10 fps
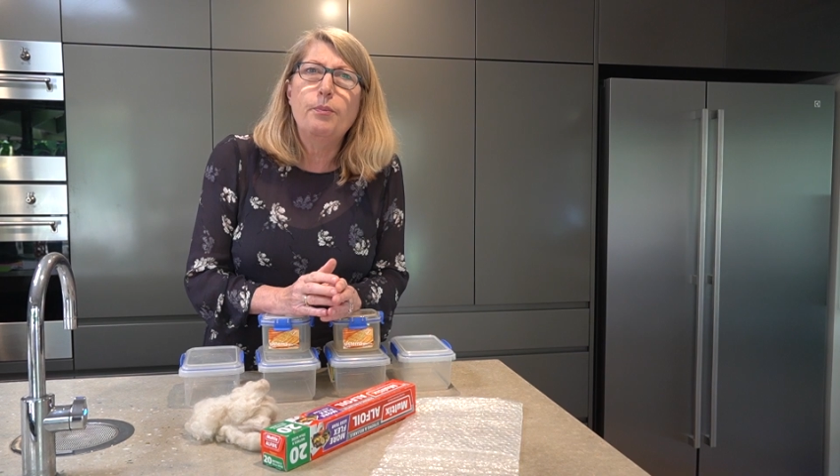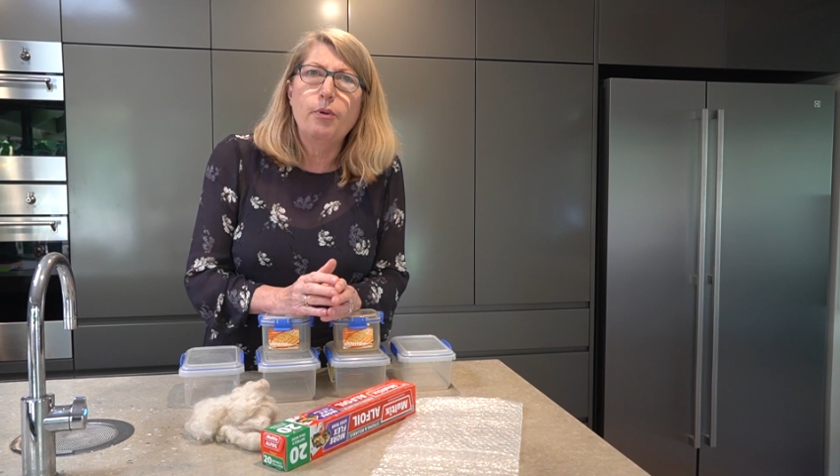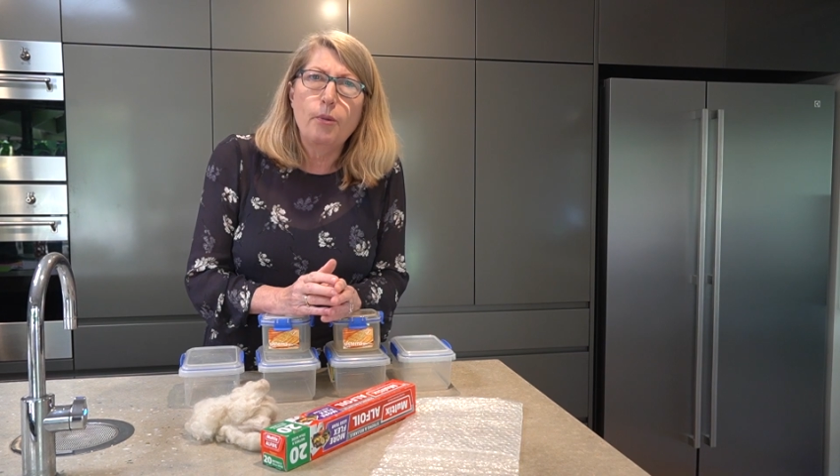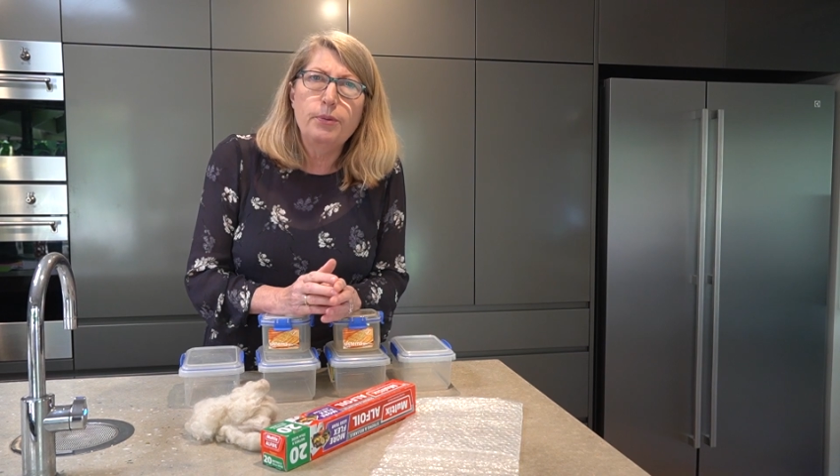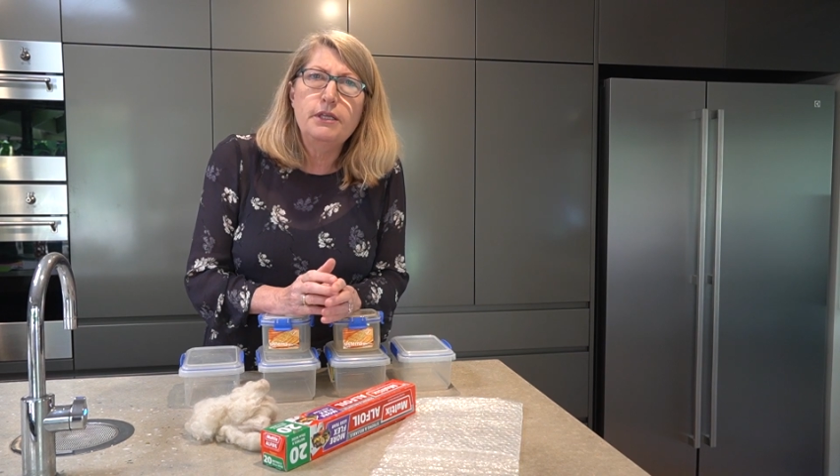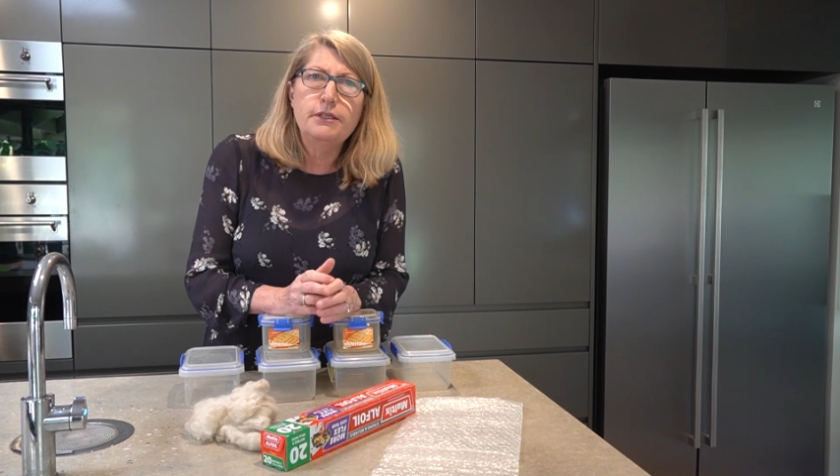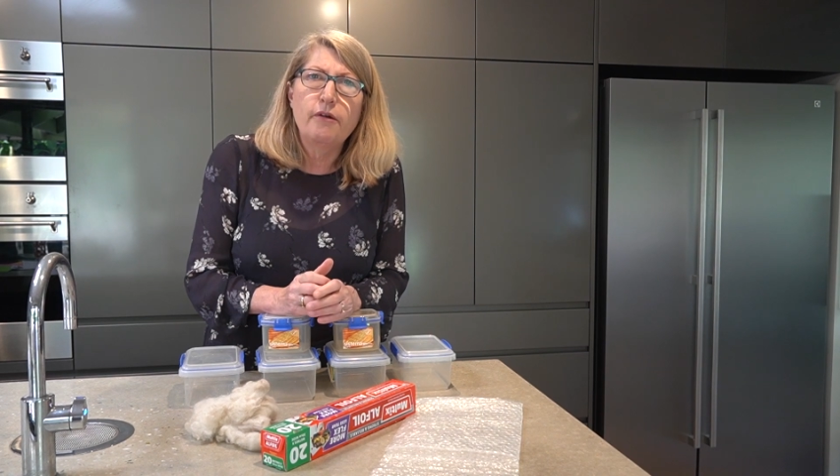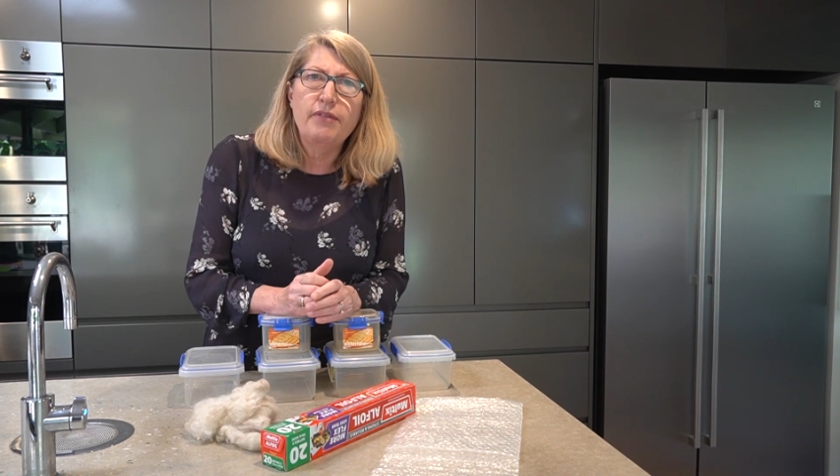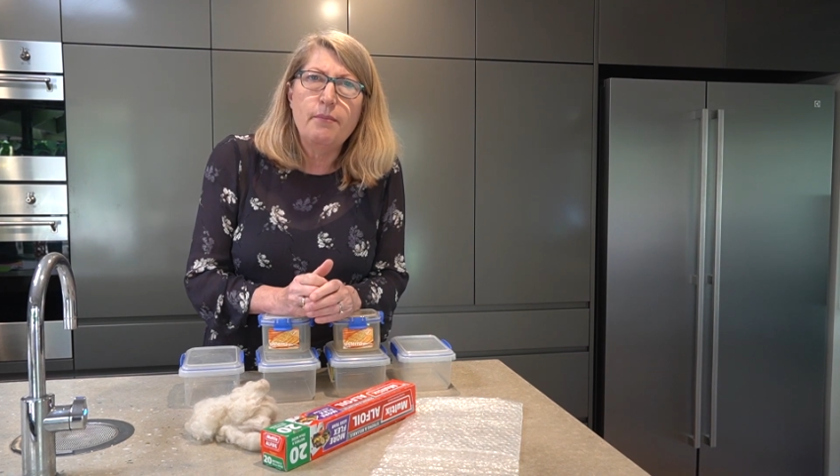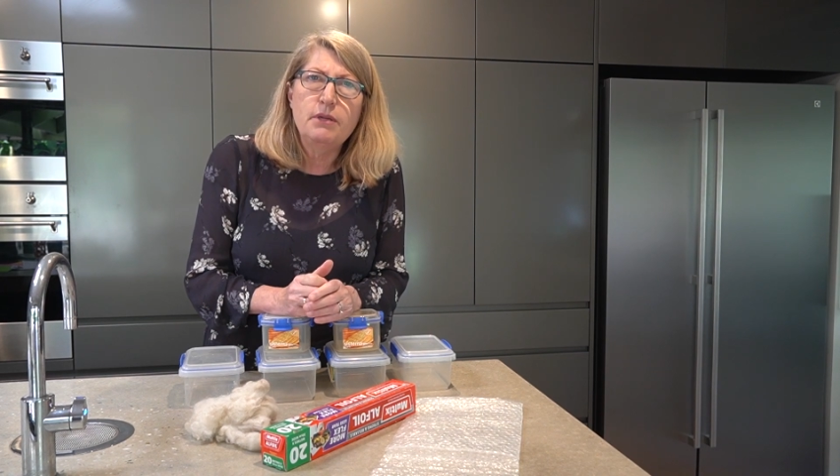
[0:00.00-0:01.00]
properties
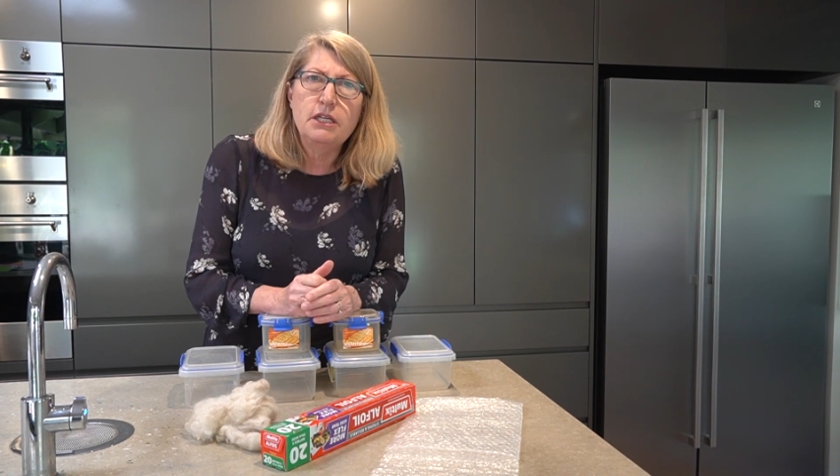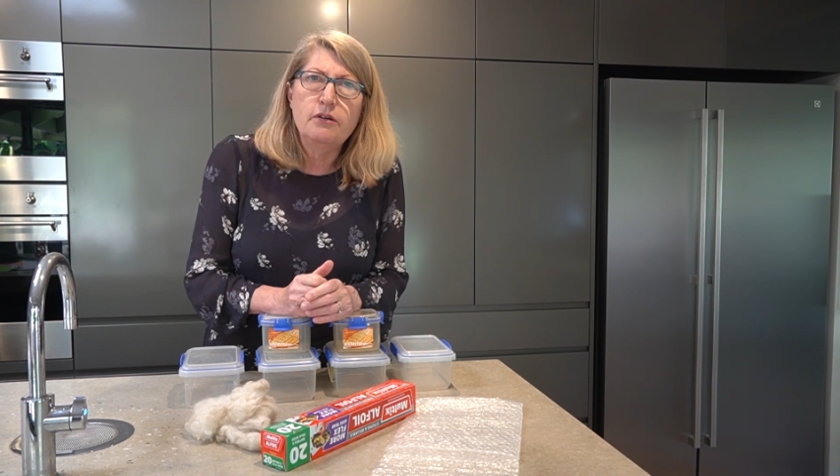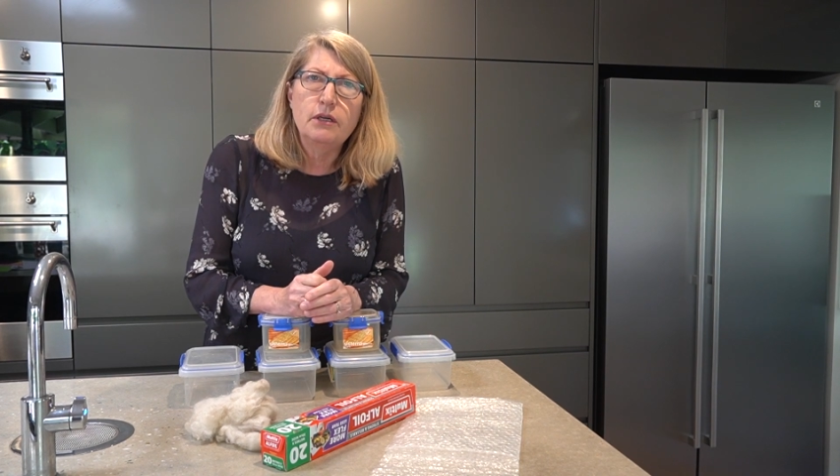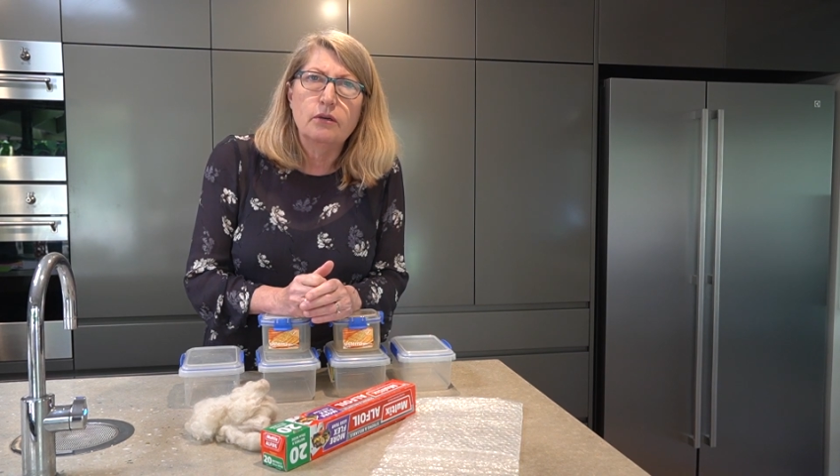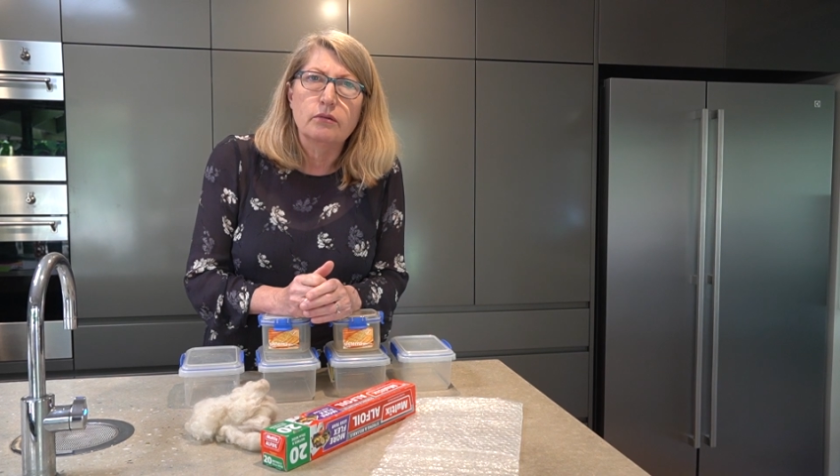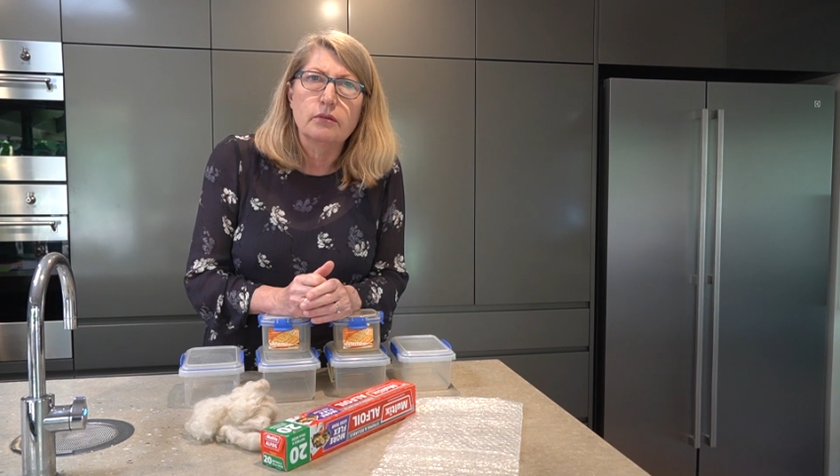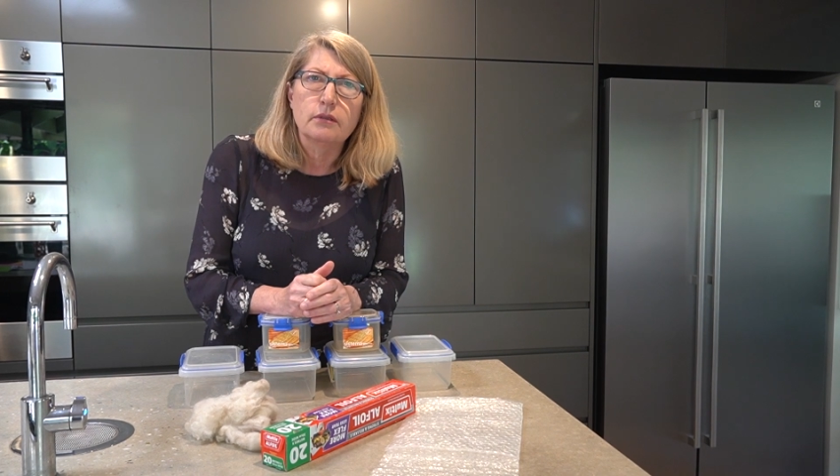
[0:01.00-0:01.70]
of that material.